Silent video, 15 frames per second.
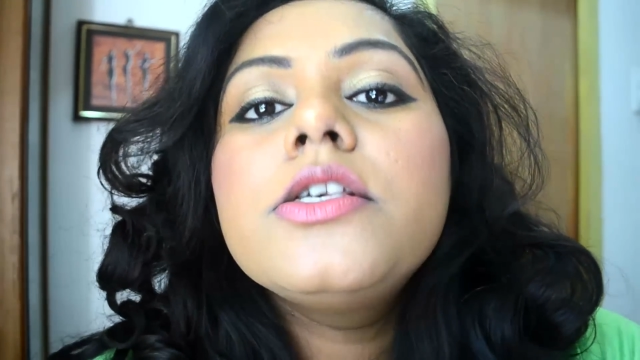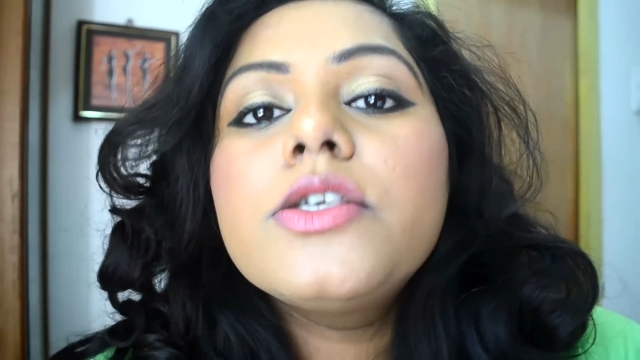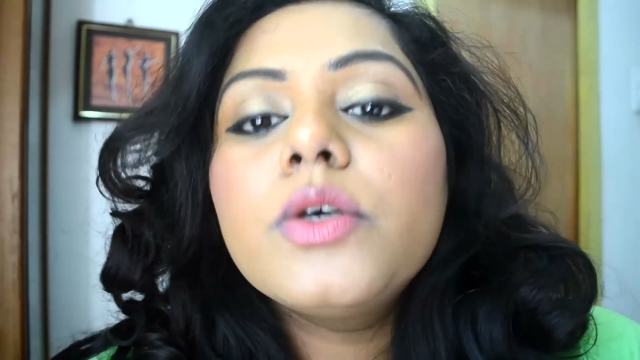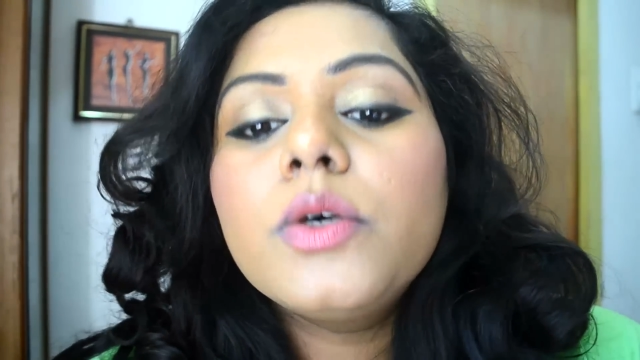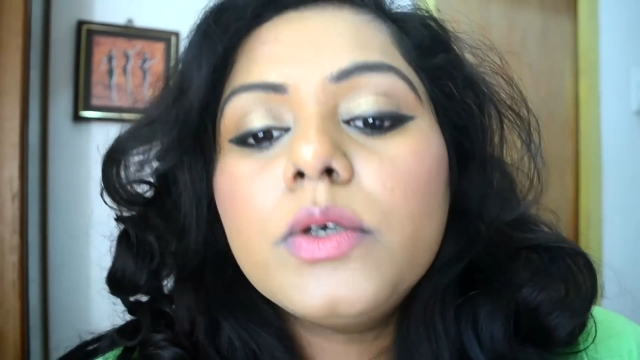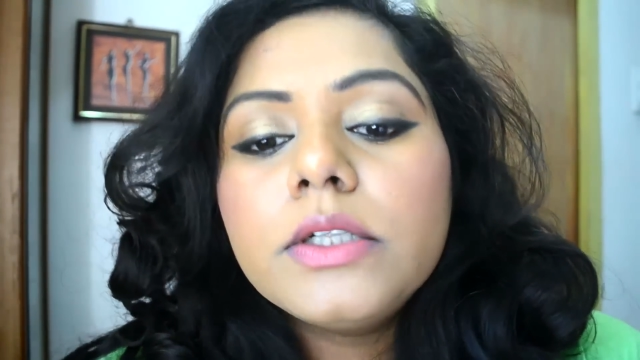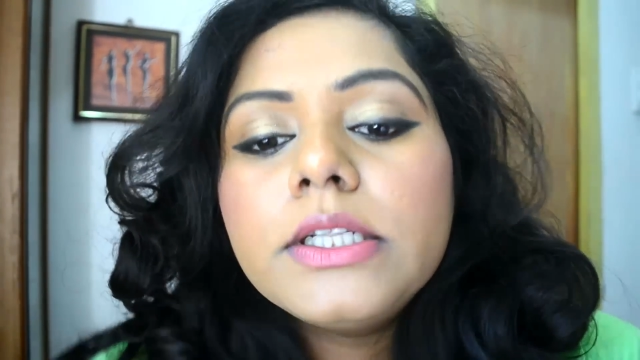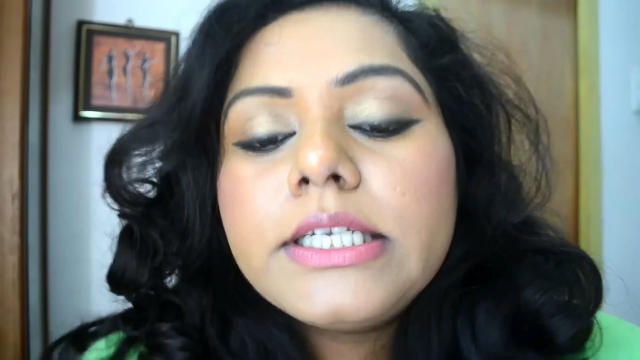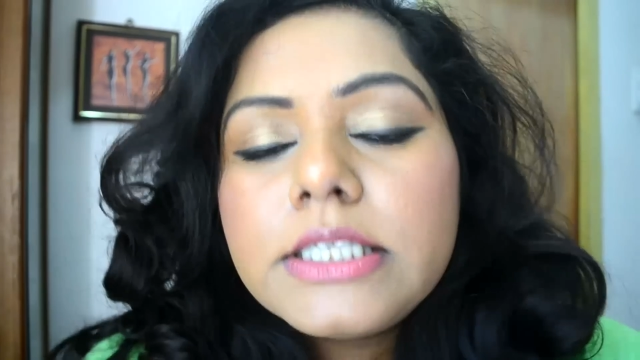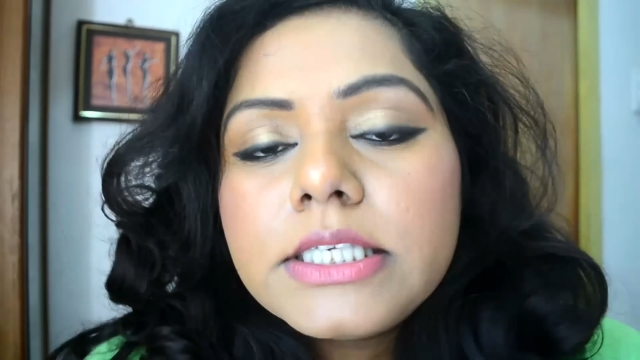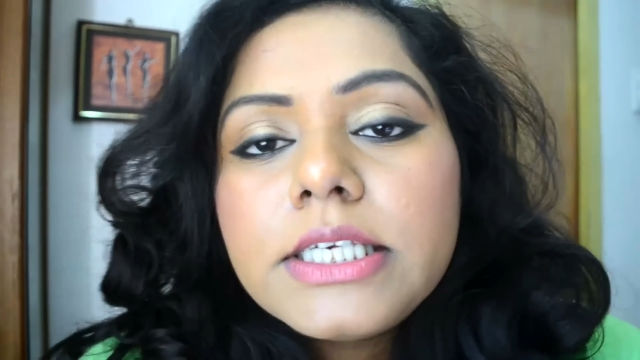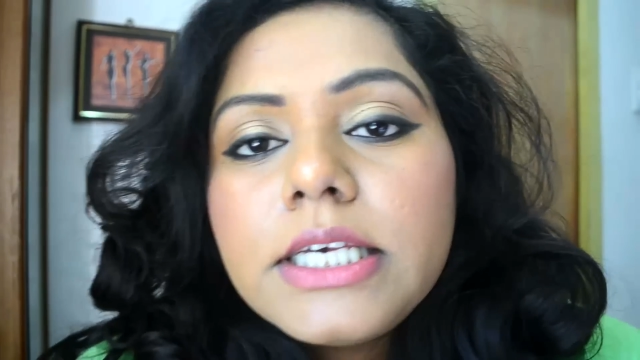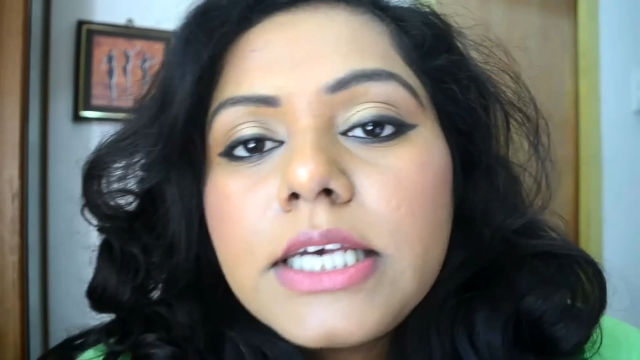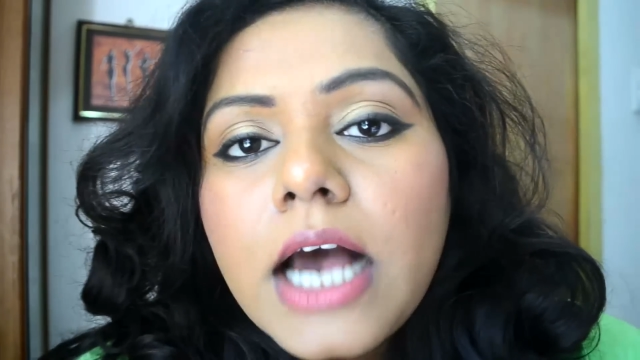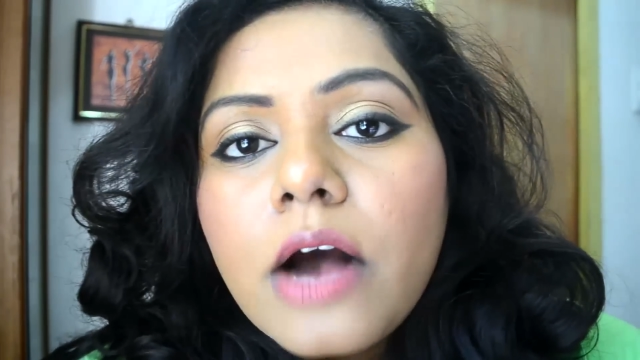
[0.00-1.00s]
So let's
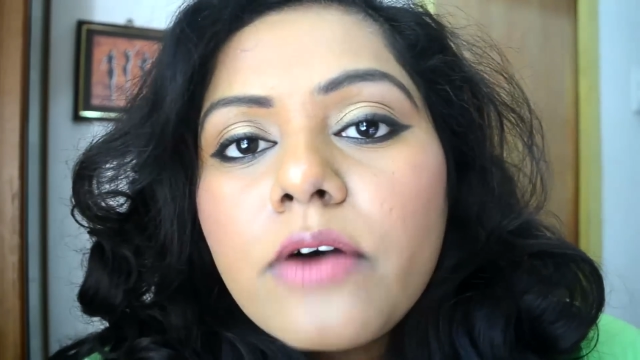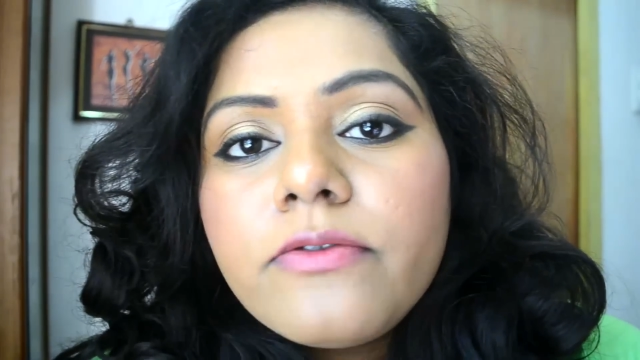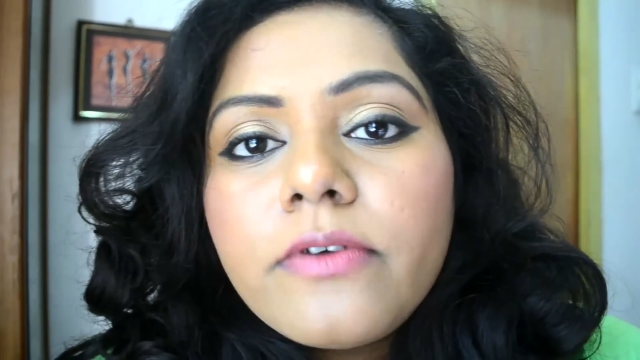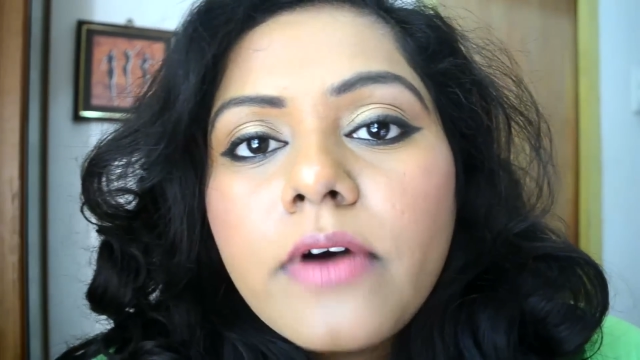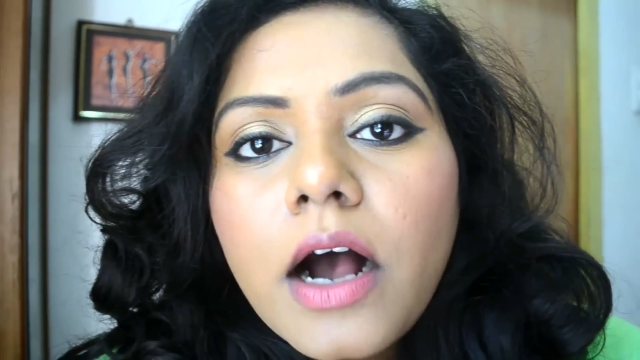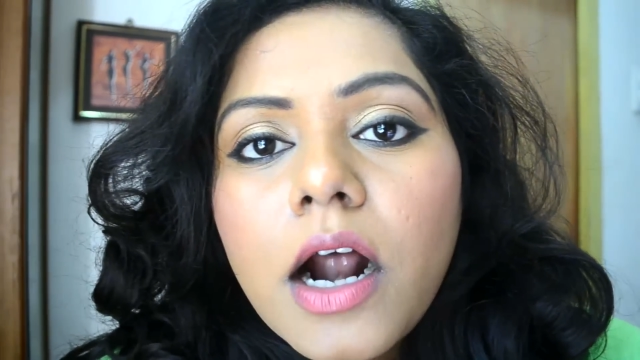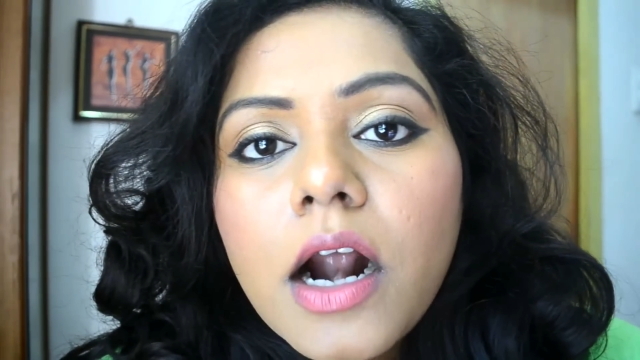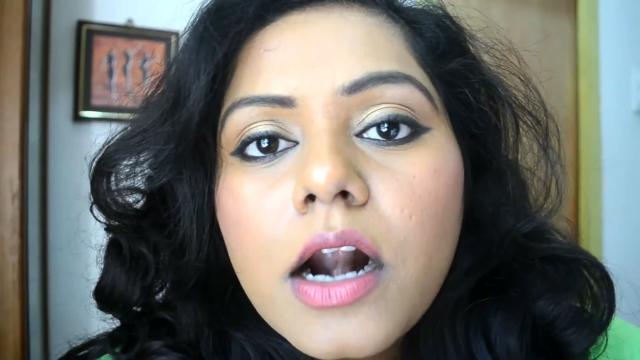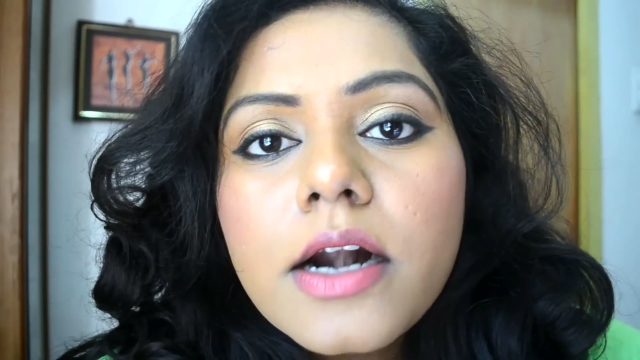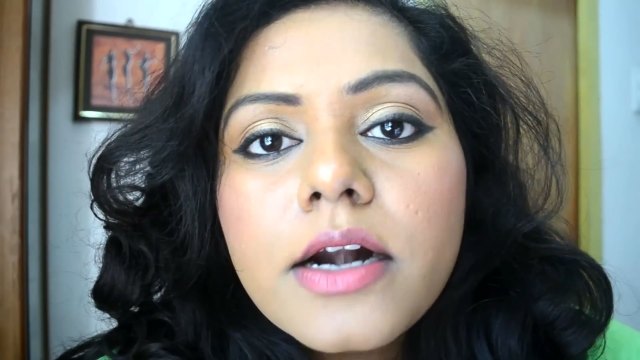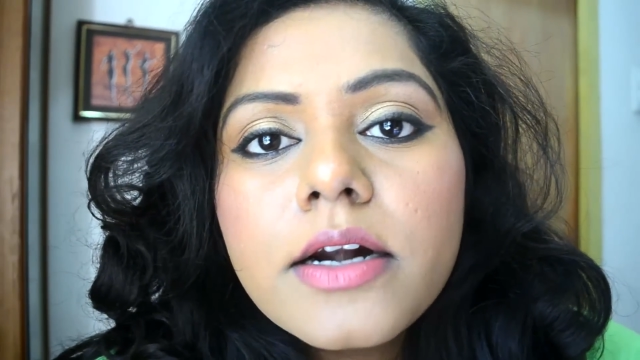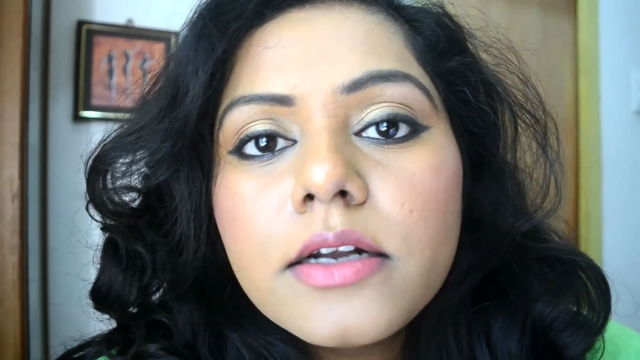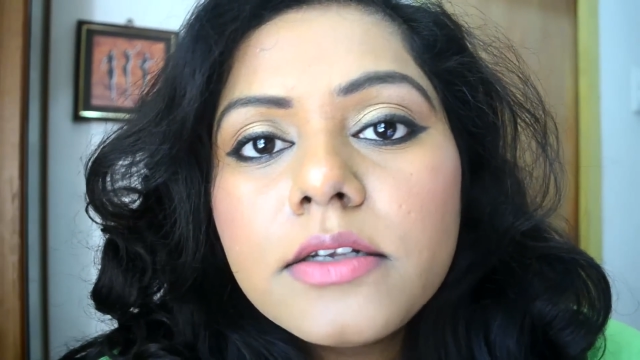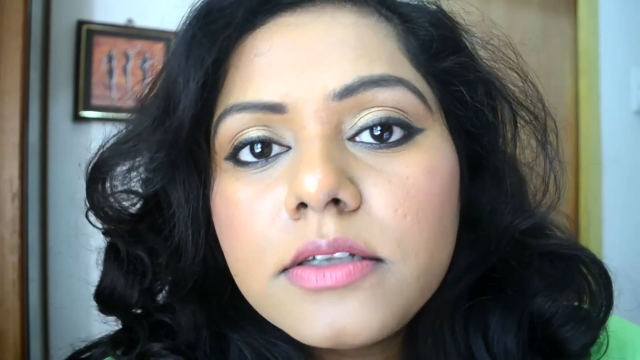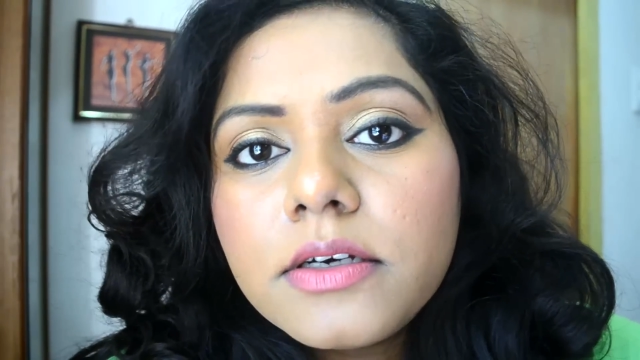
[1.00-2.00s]
see how far